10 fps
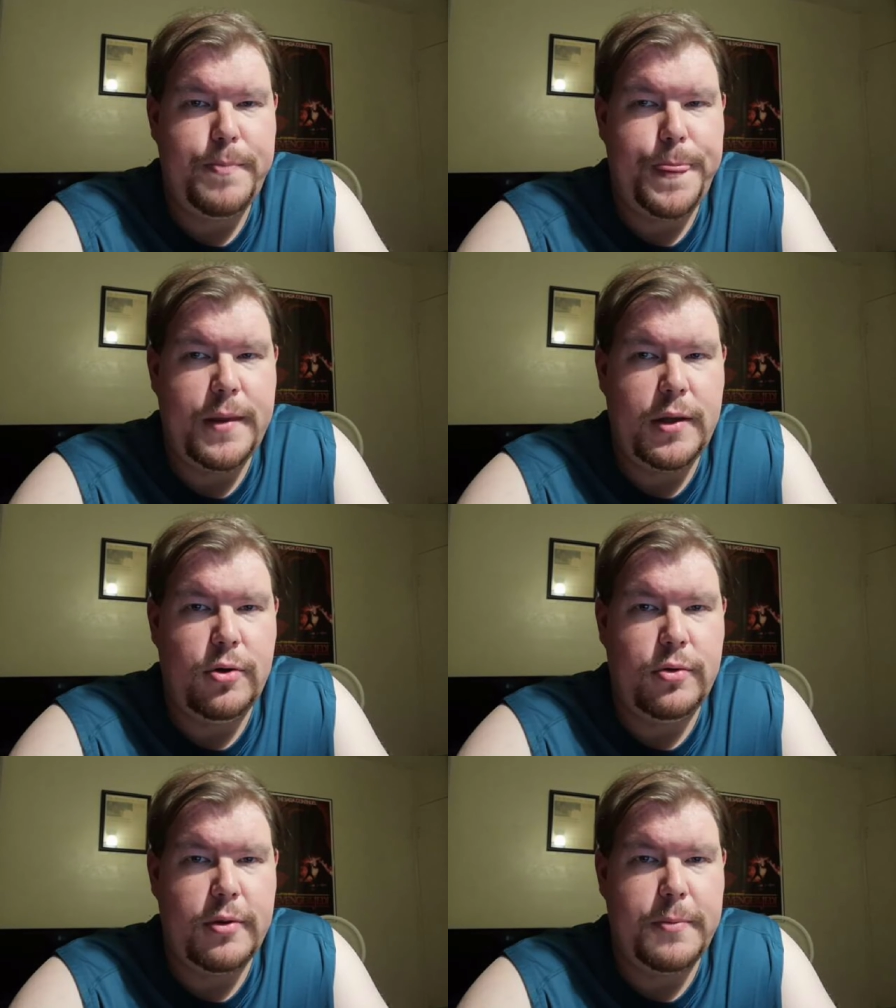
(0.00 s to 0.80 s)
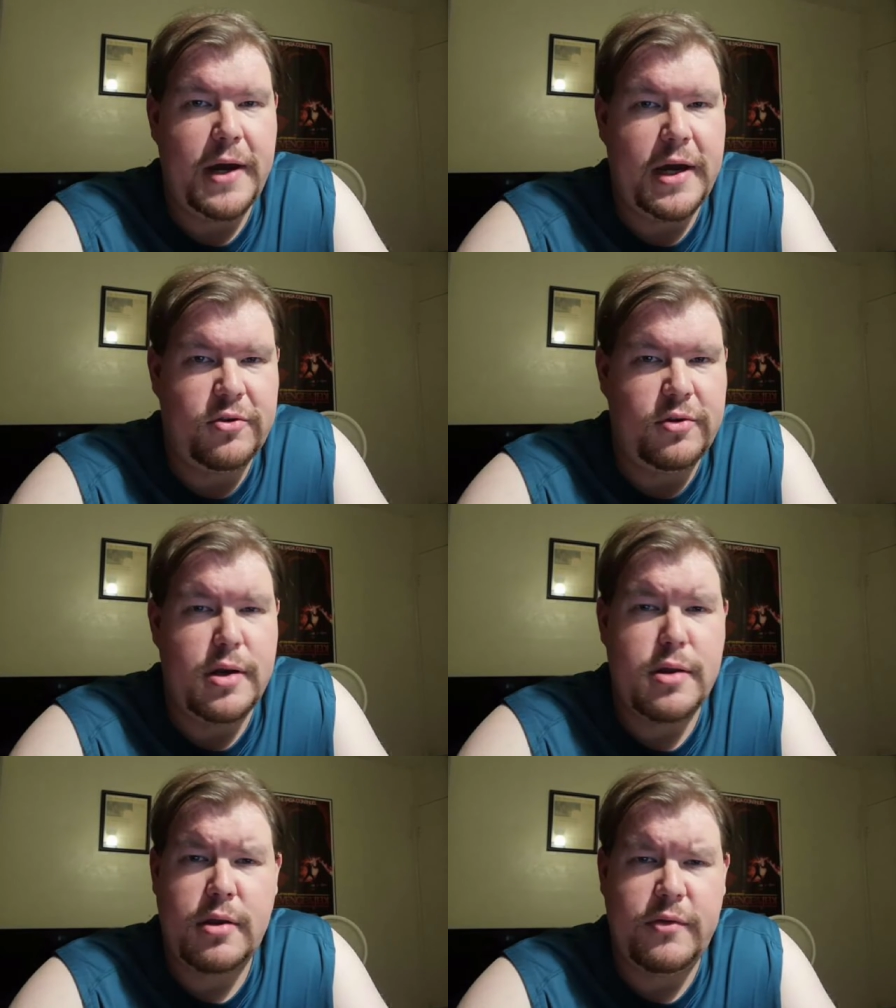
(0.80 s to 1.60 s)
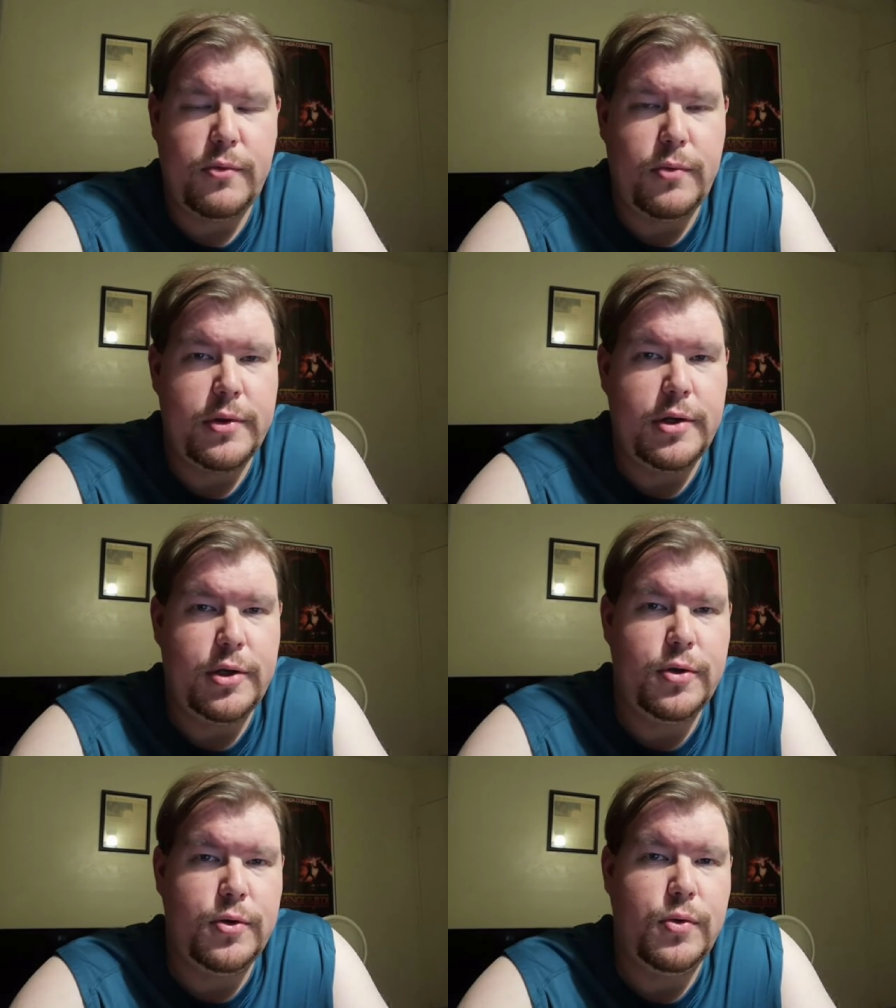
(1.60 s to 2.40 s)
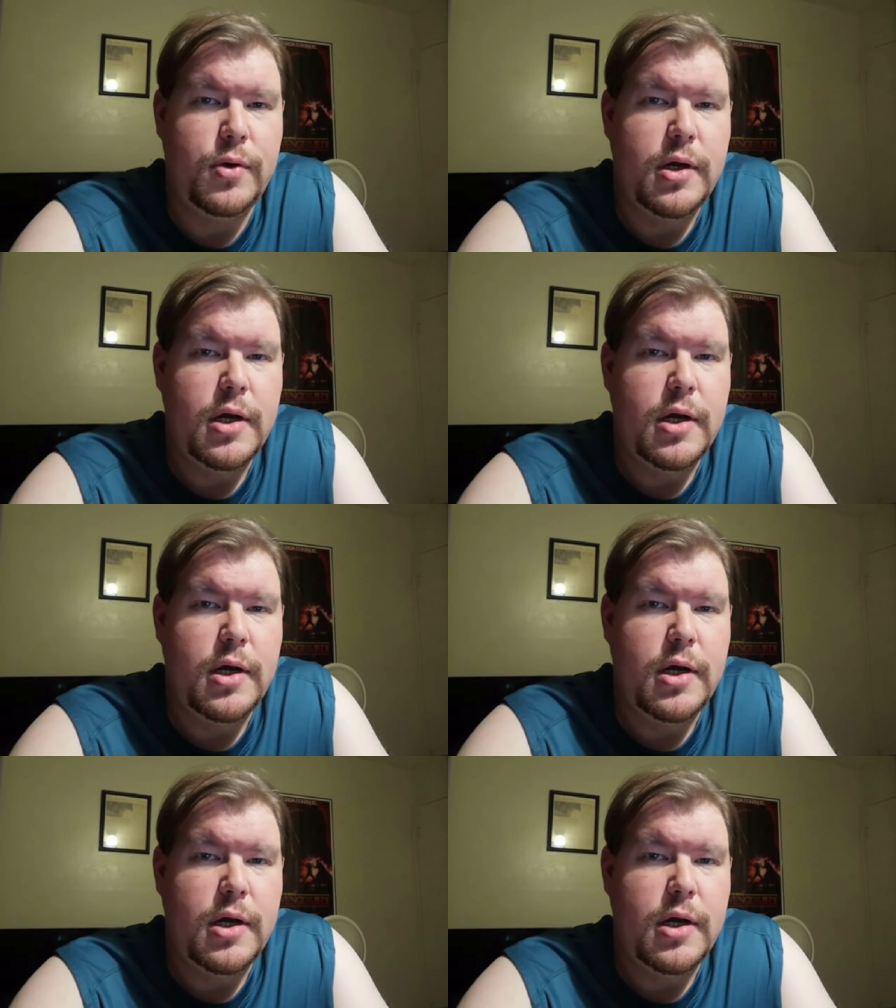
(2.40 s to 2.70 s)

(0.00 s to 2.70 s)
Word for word: you know the passion and stuff of what they do.